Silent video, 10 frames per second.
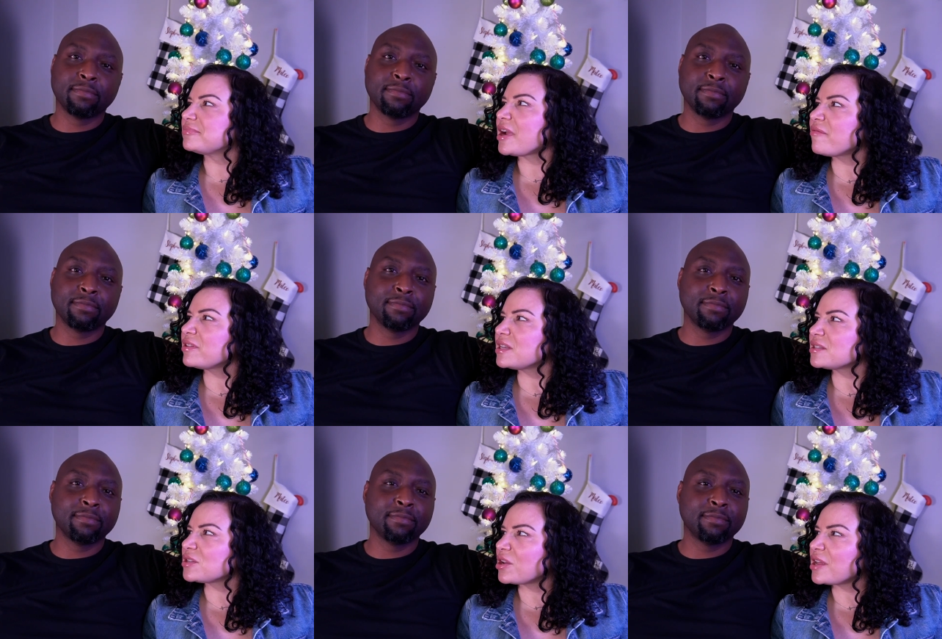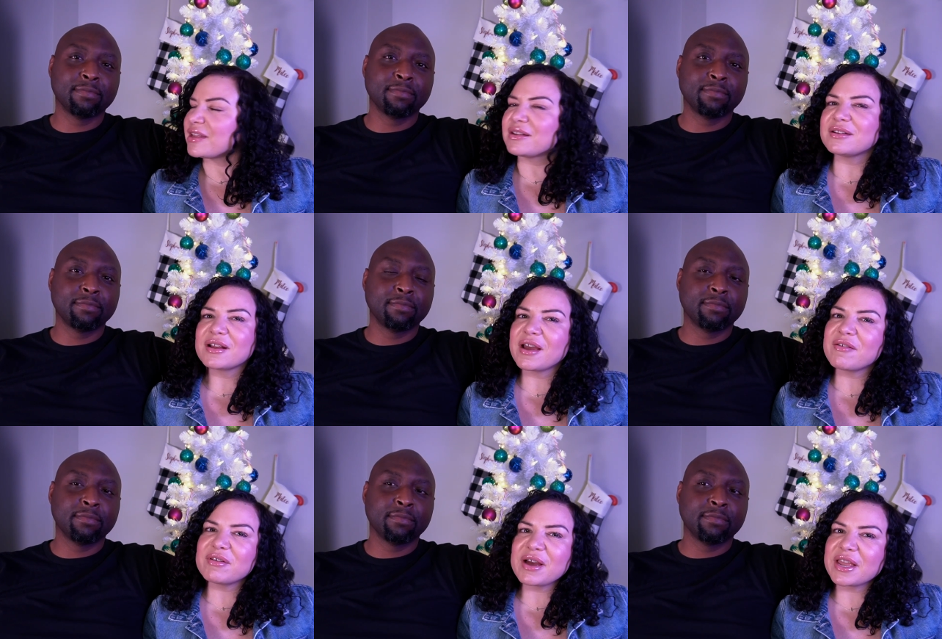Speaker 1: everything's good.
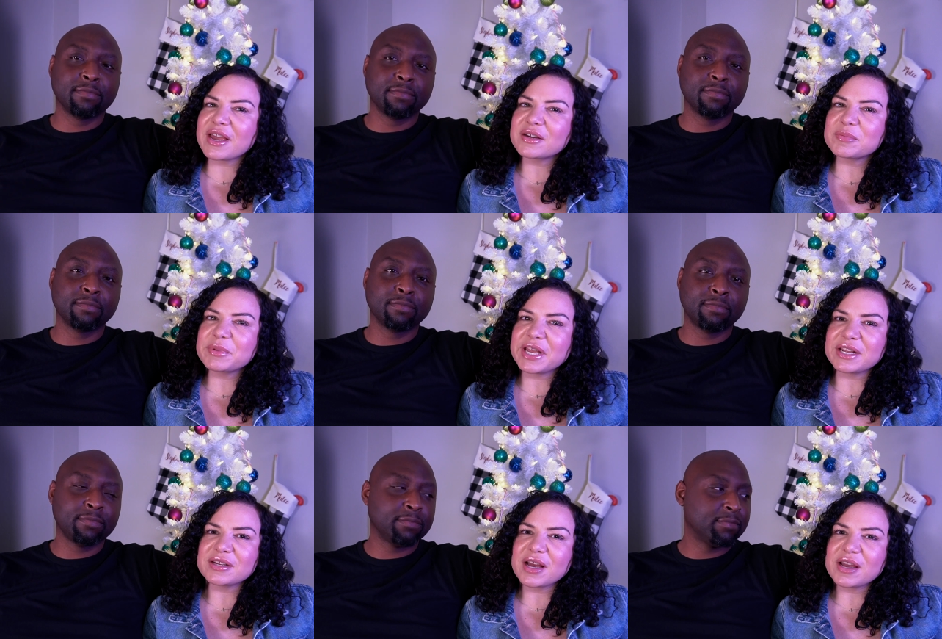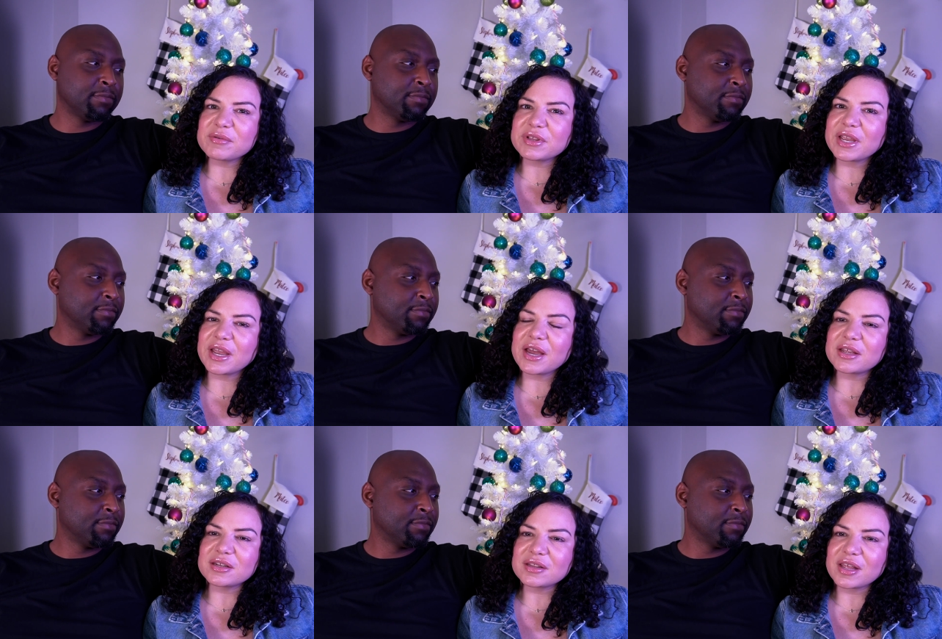I, I can't complain. I really
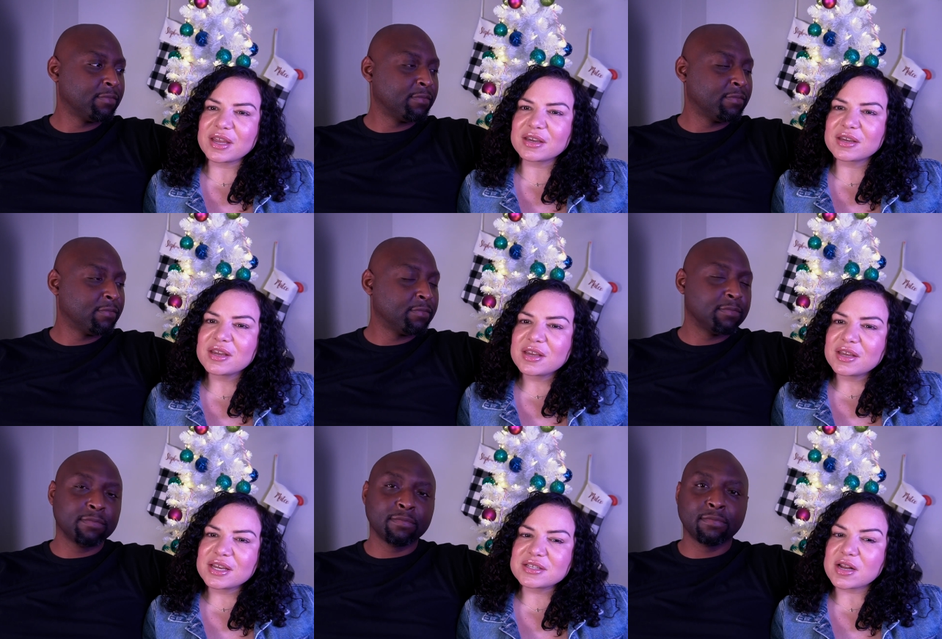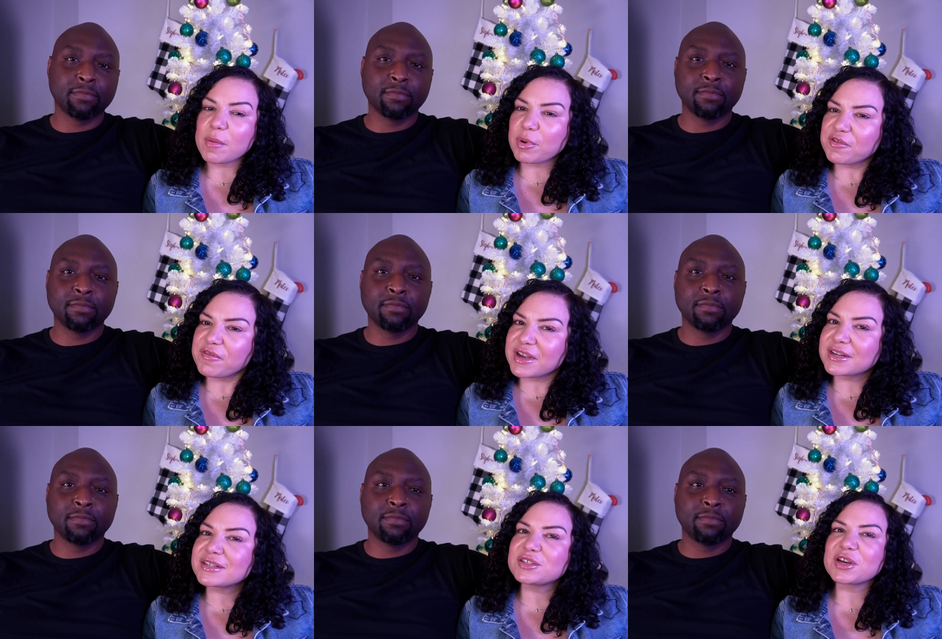can't. Like, it's not
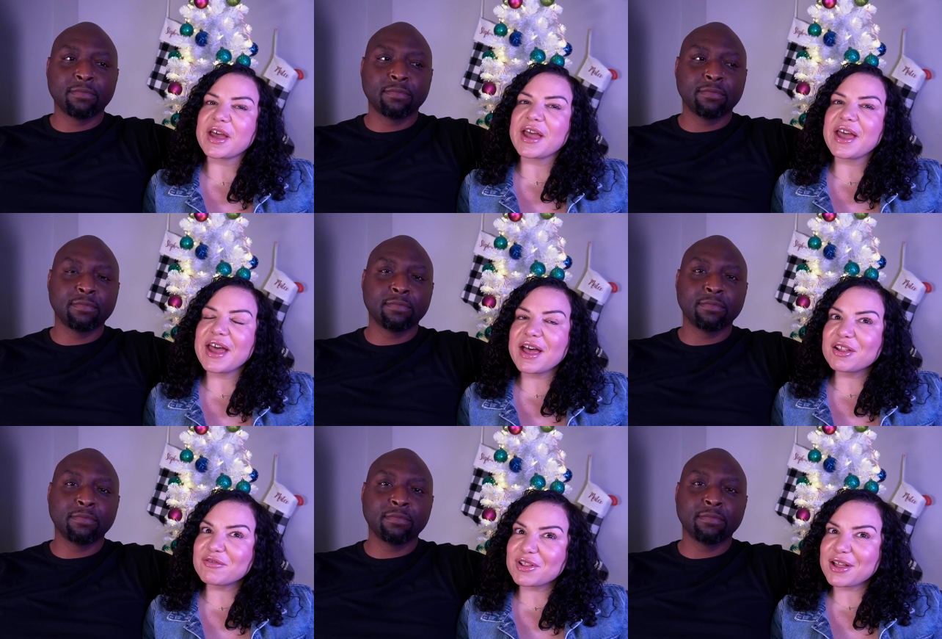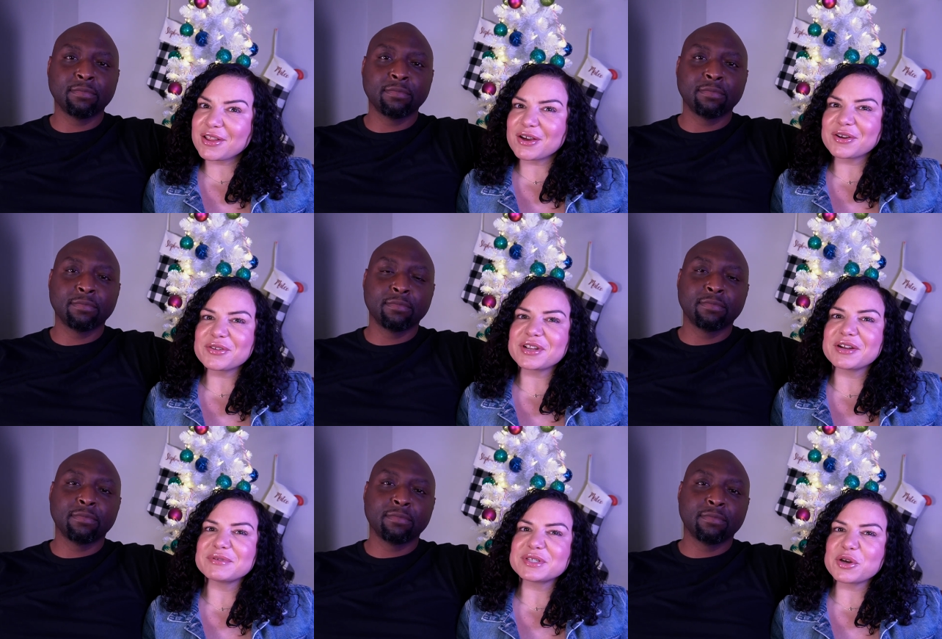perfect. It took a hell of a lot longer than
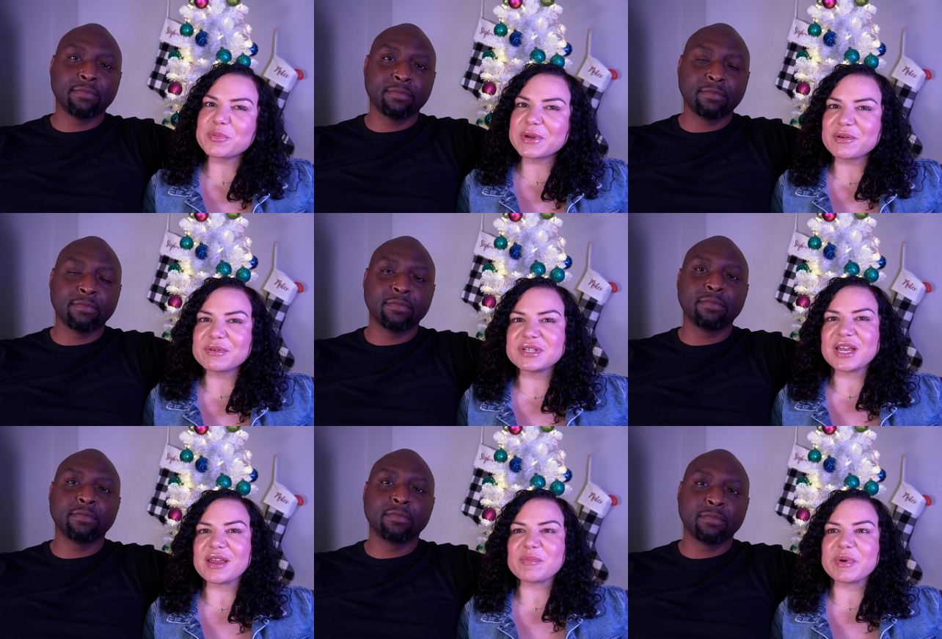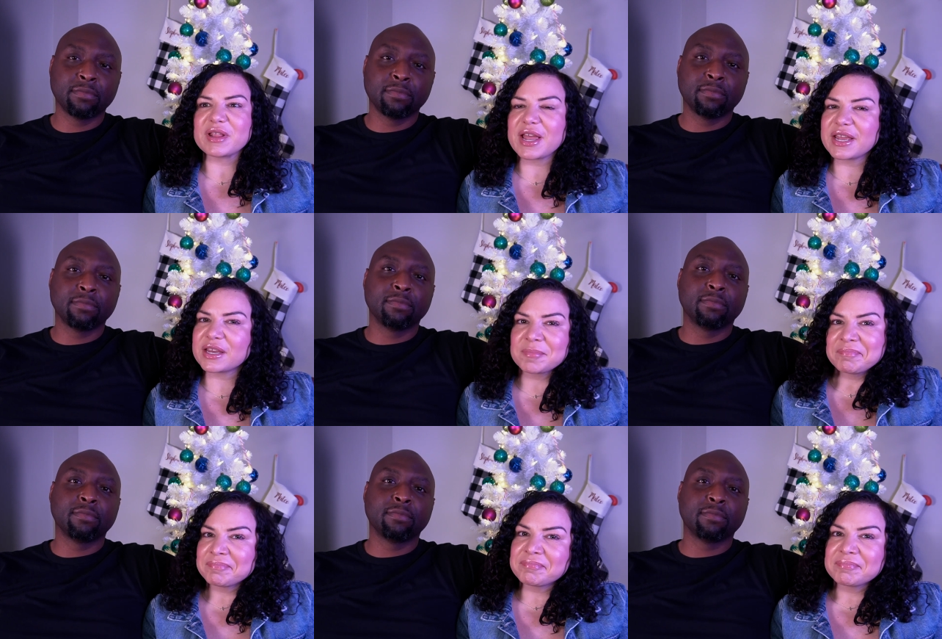I was hoping it would take, but like,
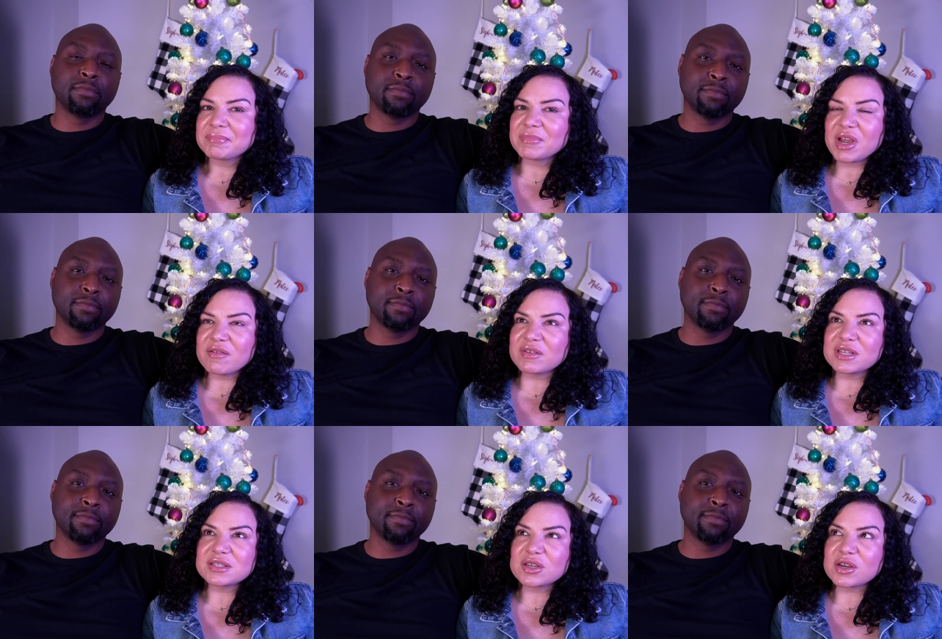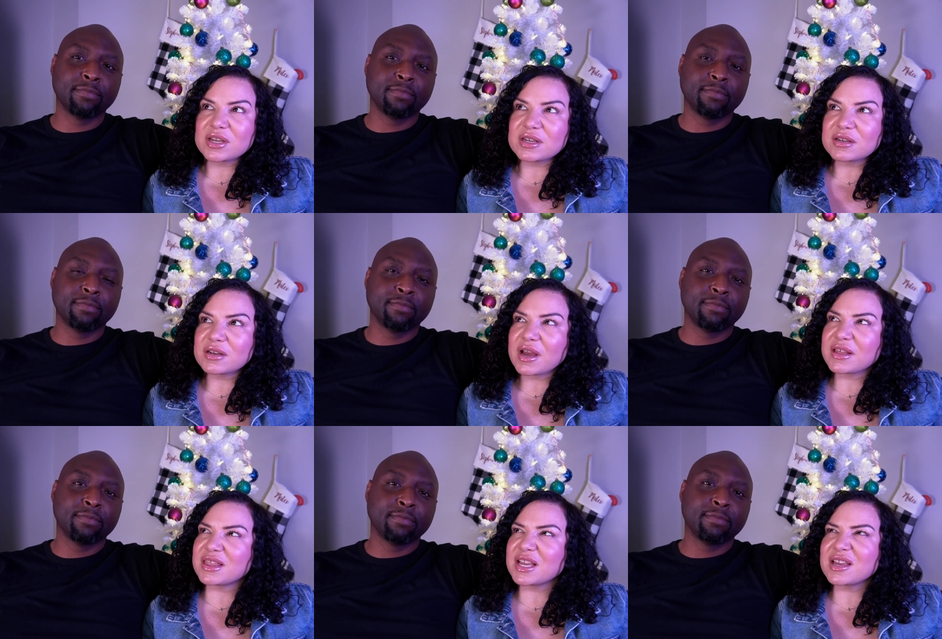everything's good.
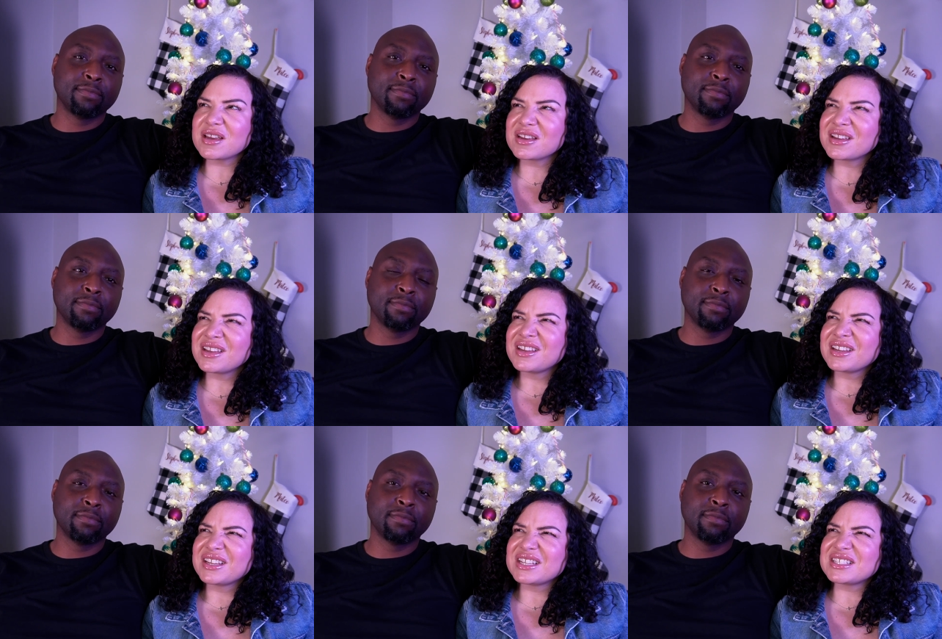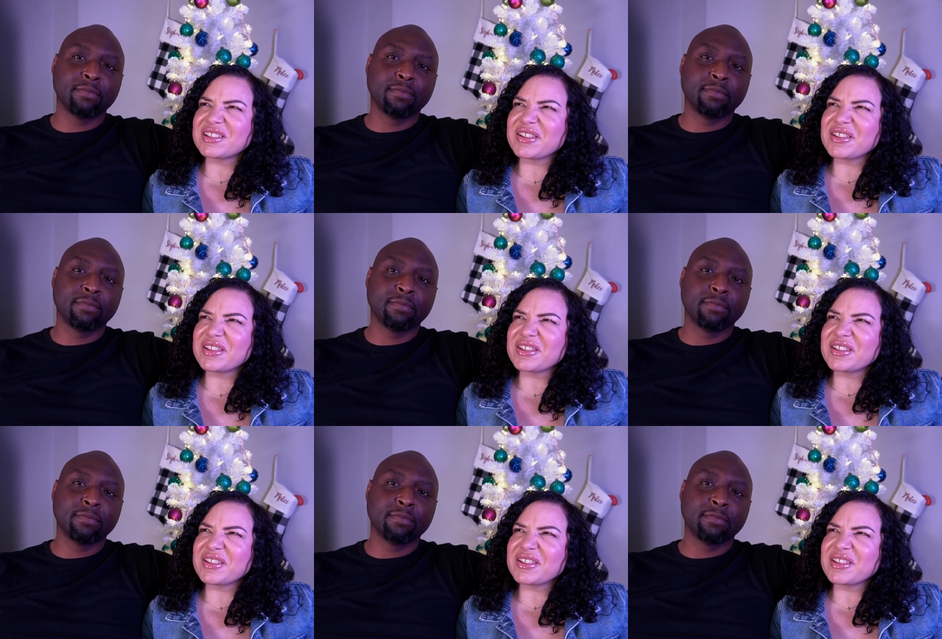I think it's